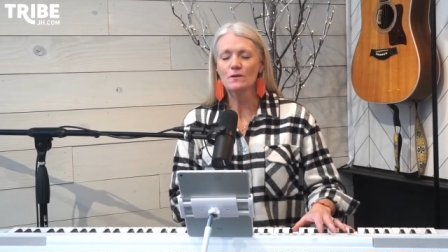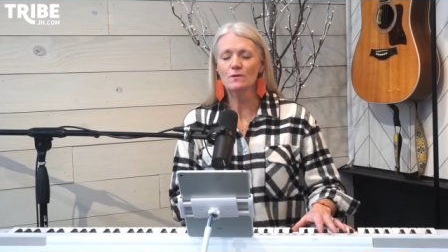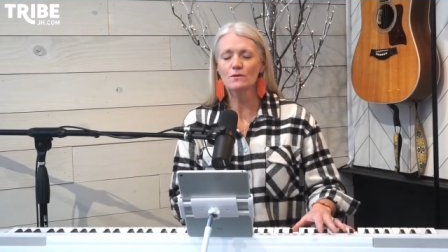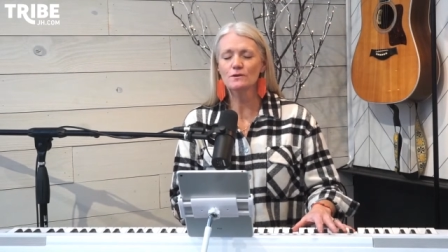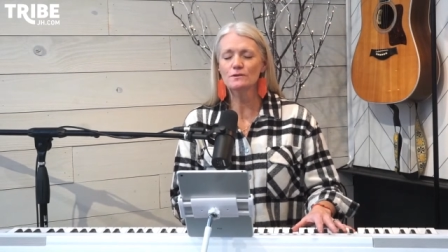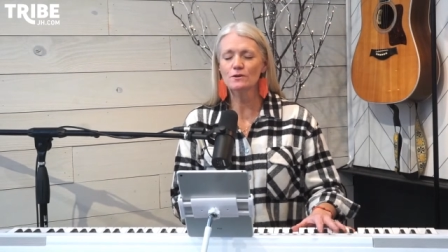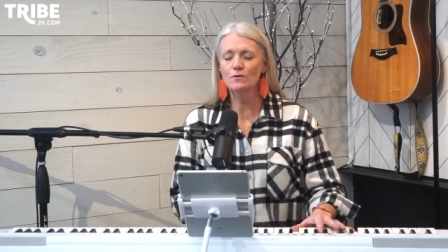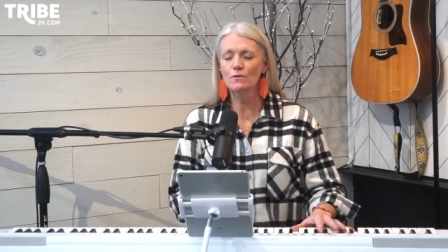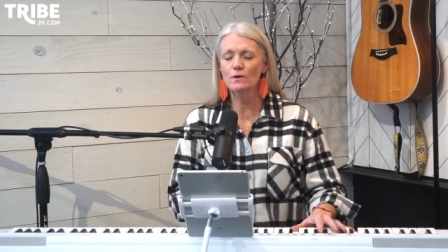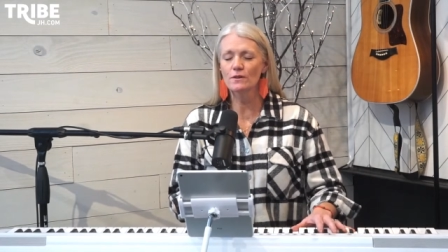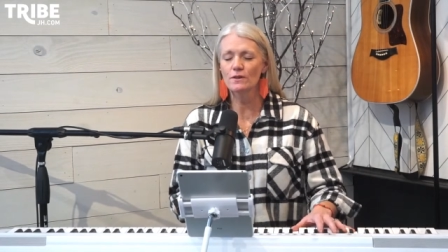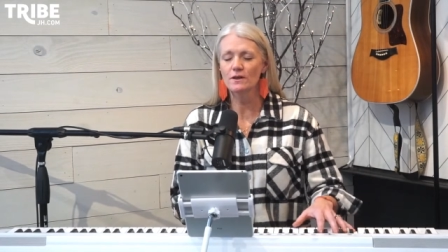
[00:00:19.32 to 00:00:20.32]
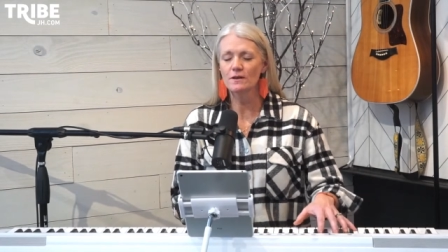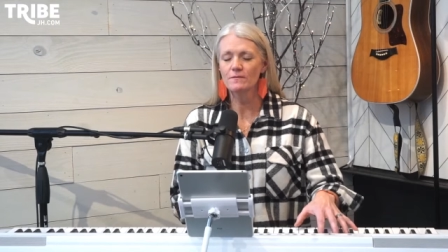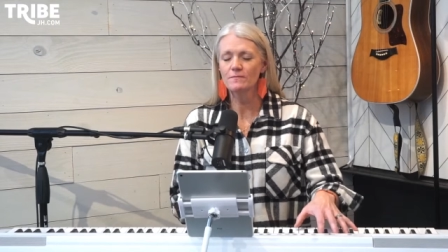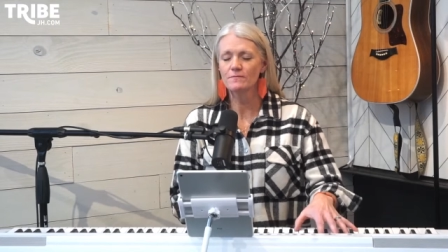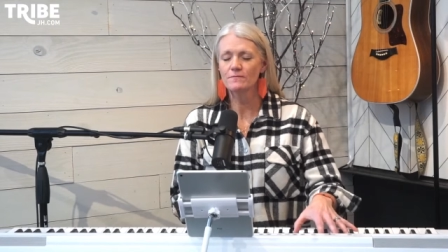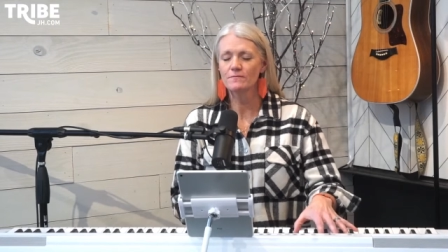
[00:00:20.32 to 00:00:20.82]
Lord, you're so worthy.
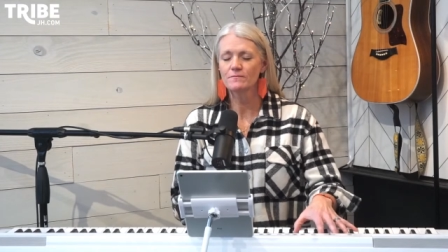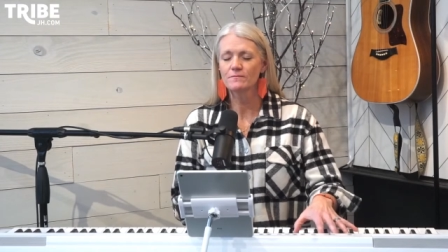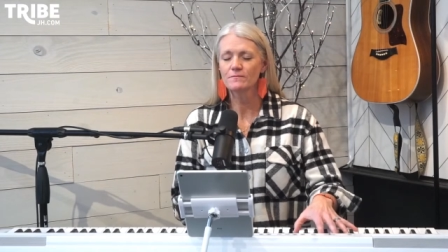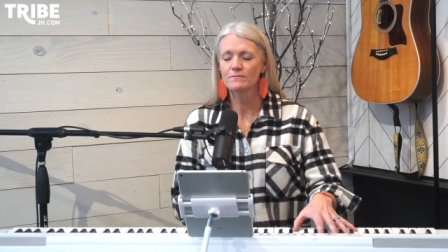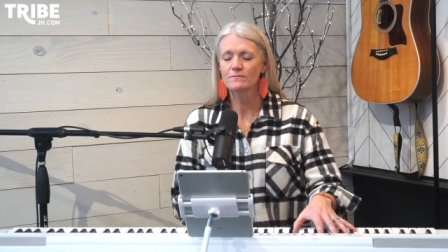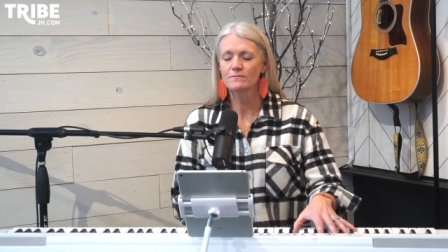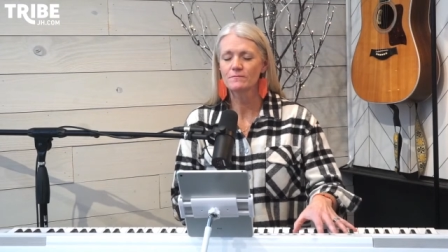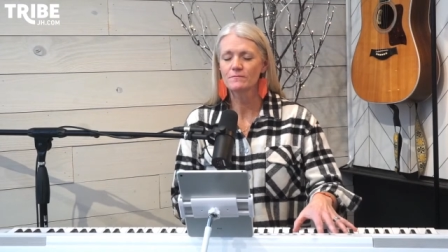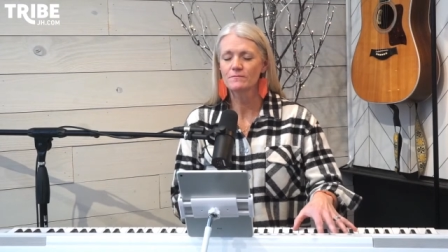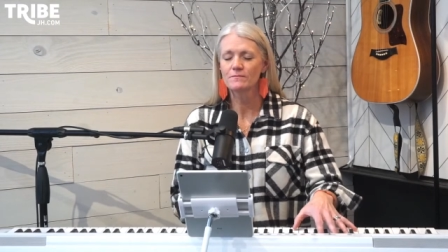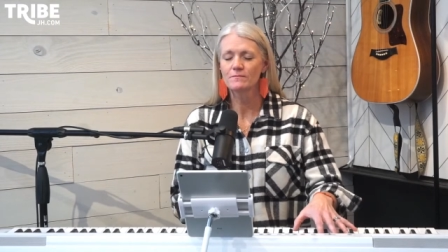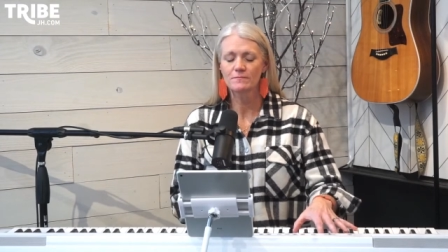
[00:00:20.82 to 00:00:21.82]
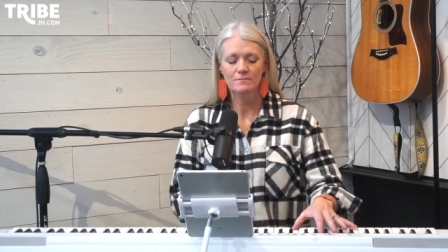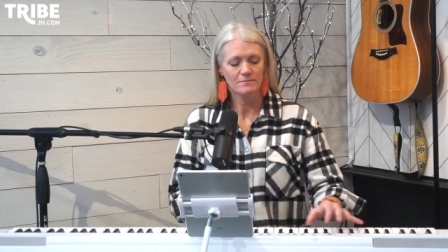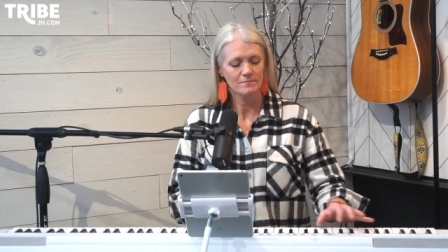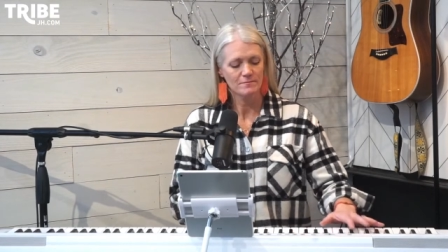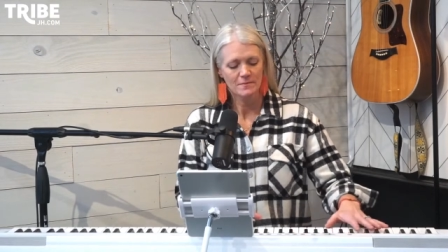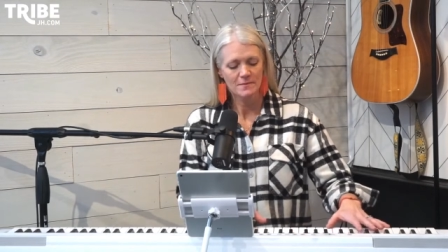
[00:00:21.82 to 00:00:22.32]
You're
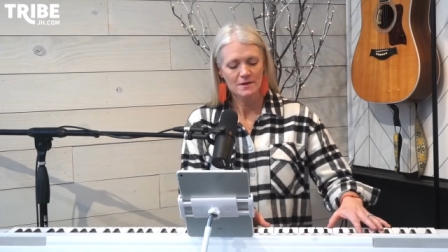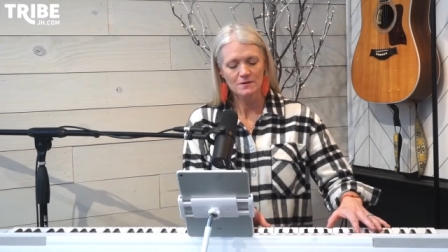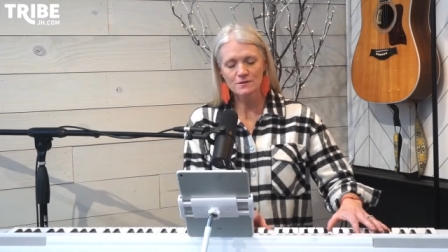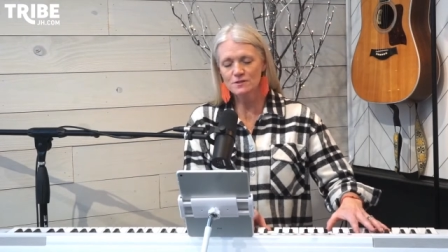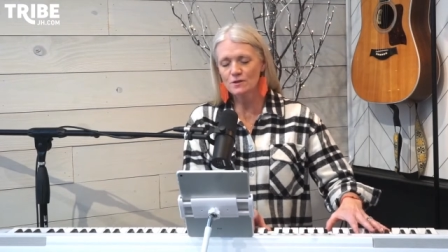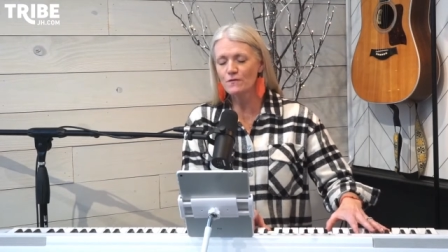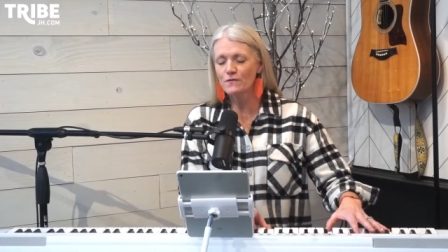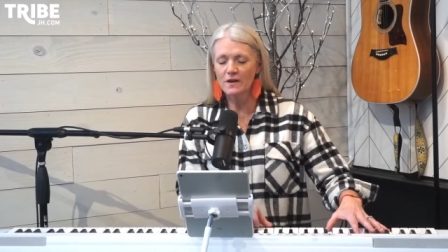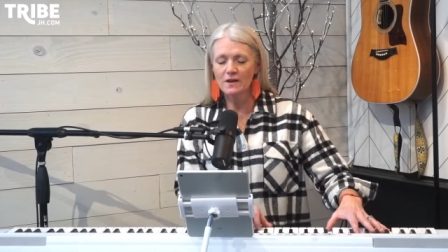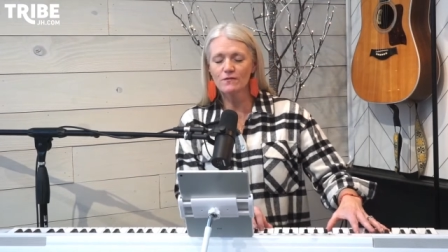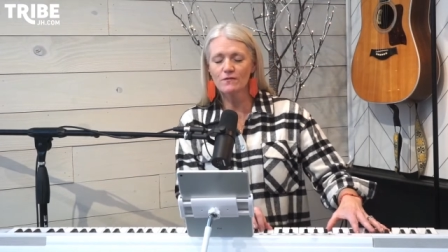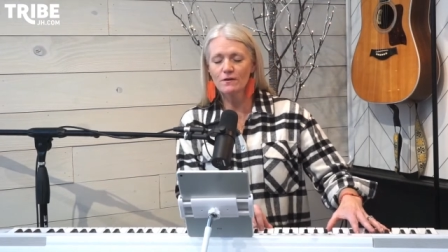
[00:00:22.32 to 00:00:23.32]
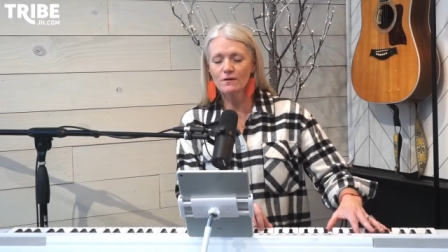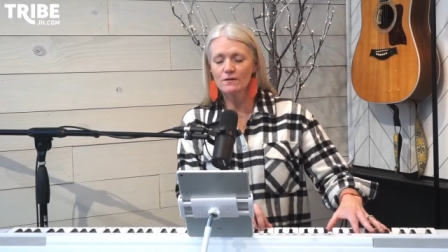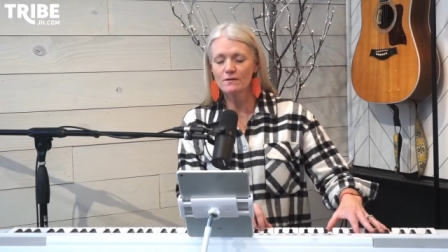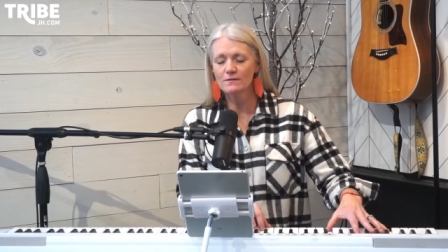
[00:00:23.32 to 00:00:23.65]
so faithful.